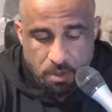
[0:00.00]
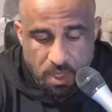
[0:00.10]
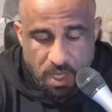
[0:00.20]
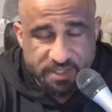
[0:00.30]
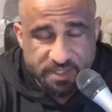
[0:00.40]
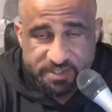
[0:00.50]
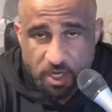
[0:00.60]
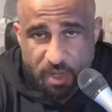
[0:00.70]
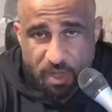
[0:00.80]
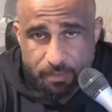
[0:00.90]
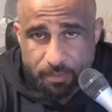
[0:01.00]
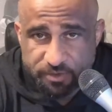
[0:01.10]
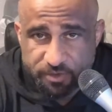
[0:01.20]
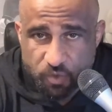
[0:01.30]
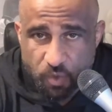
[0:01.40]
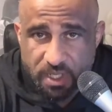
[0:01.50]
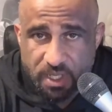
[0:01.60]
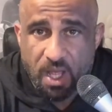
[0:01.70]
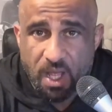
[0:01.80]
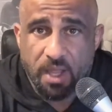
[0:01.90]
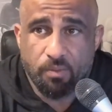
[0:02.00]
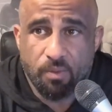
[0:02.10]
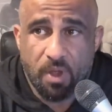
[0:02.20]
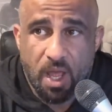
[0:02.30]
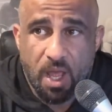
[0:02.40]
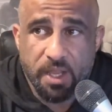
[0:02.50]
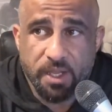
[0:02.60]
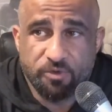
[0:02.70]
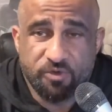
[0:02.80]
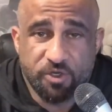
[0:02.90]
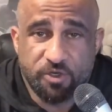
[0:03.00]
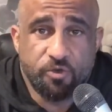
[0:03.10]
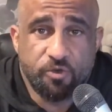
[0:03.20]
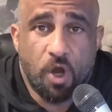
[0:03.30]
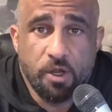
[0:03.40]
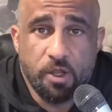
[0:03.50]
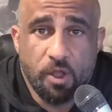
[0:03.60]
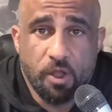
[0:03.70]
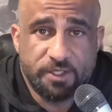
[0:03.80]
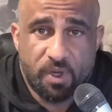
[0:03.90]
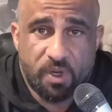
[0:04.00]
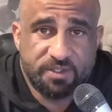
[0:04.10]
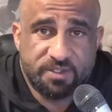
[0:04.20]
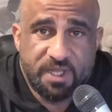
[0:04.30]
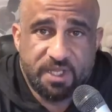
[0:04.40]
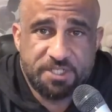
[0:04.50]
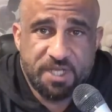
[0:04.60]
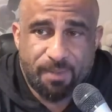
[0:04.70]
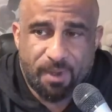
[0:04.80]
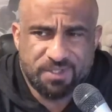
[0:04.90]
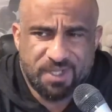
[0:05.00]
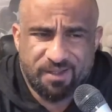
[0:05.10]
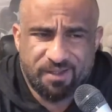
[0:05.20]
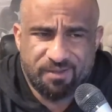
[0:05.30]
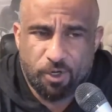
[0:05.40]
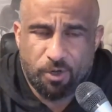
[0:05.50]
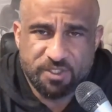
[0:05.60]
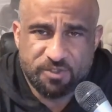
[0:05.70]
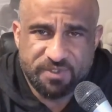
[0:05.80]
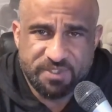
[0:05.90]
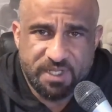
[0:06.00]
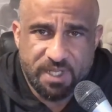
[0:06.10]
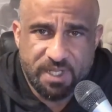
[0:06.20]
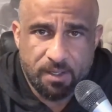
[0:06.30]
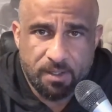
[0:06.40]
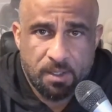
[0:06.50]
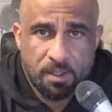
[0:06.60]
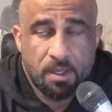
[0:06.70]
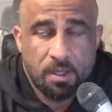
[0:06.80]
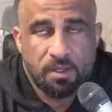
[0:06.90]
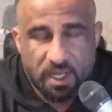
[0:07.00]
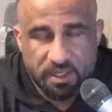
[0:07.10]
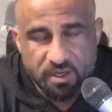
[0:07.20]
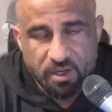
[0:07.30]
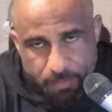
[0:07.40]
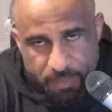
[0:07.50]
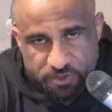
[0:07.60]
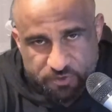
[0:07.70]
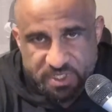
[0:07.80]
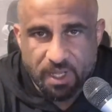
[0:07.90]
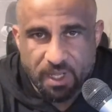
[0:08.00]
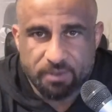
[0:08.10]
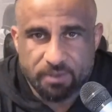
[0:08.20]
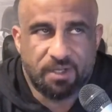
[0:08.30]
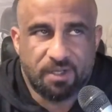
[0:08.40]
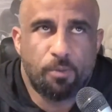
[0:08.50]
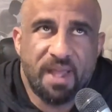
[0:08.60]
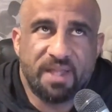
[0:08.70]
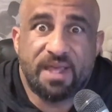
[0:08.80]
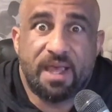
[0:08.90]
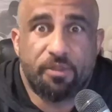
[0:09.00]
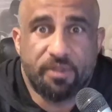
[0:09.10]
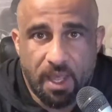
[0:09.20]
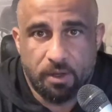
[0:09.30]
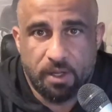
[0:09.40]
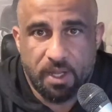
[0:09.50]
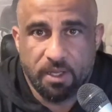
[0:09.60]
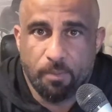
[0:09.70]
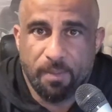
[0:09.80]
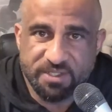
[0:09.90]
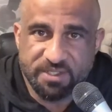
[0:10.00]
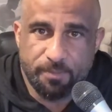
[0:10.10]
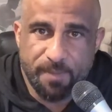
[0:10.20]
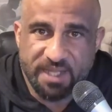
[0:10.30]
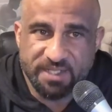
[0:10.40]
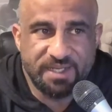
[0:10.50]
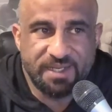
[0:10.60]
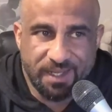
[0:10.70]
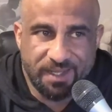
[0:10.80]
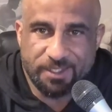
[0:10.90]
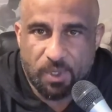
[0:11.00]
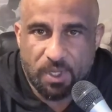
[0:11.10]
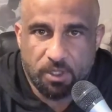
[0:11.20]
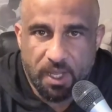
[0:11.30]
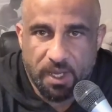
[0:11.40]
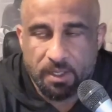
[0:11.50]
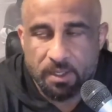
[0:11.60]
I didn't start bodybuilding until 20. I used to just do cardio. I just wanted to stay in shape. I was like a little men's physique guy. Not to knock men's physique. I was like a little men's health guy, okay? You know, Men's Health magazine? That's what I looked like.